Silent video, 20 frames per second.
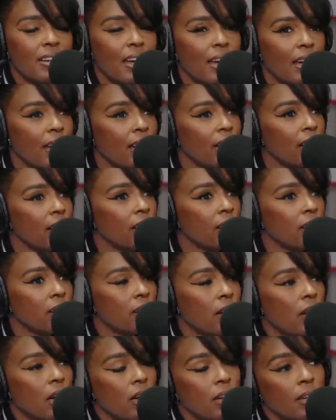Yeah,
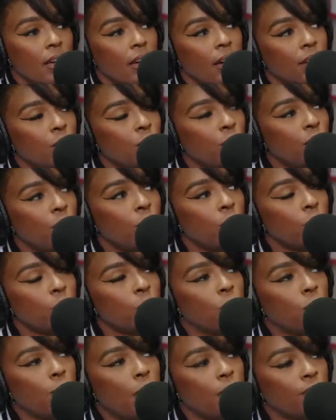mm-hmm. yeah. You know,
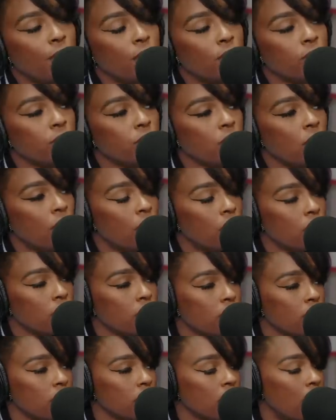one of my favorite
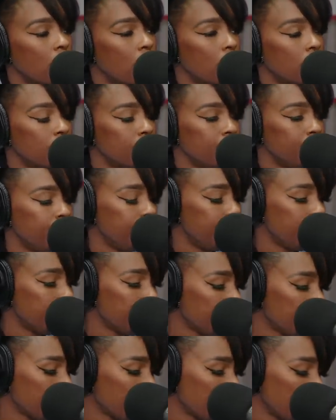songs is um,
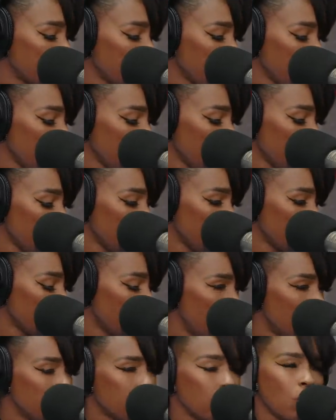
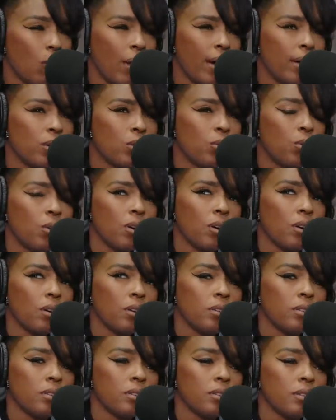"The Way of the
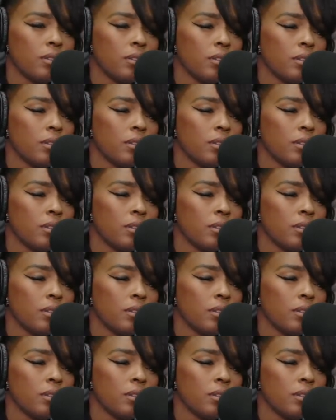World."